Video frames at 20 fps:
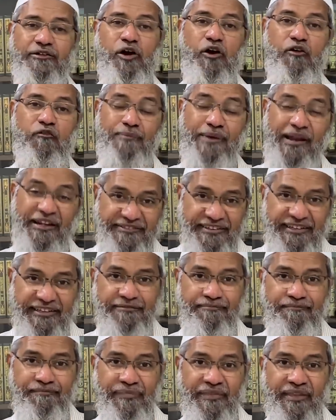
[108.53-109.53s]
of
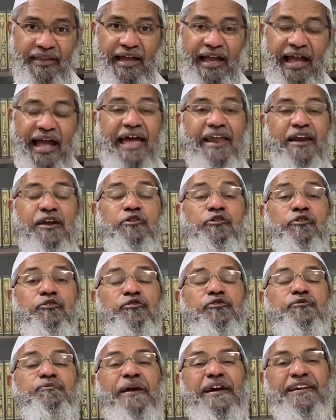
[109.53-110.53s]
blessing, and it used to
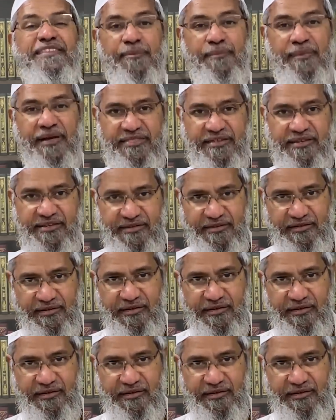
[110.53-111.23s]
spread the message.